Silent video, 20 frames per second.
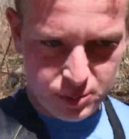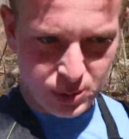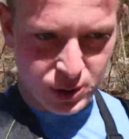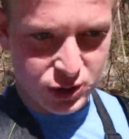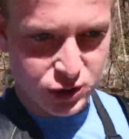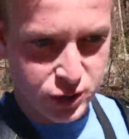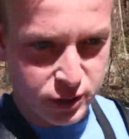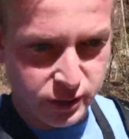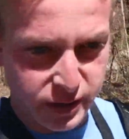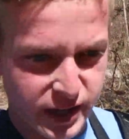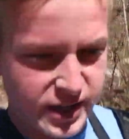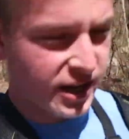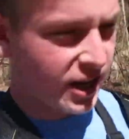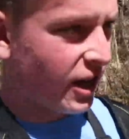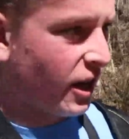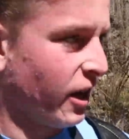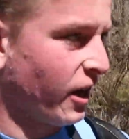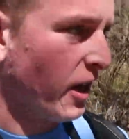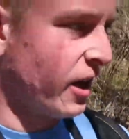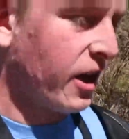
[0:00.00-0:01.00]
Pinchot
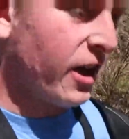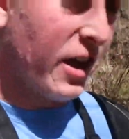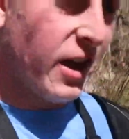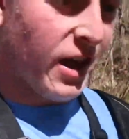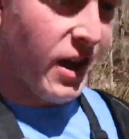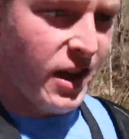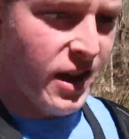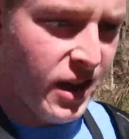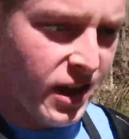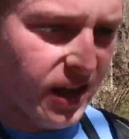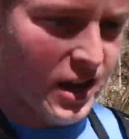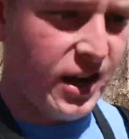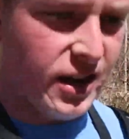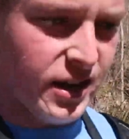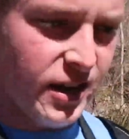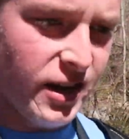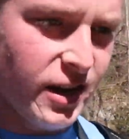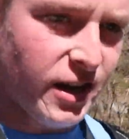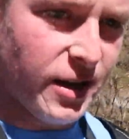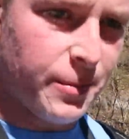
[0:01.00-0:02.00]
Lake,
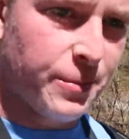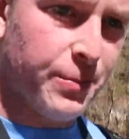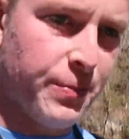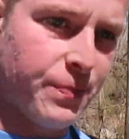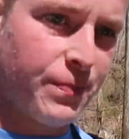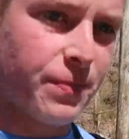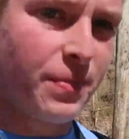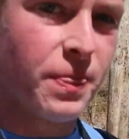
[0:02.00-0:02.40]
and I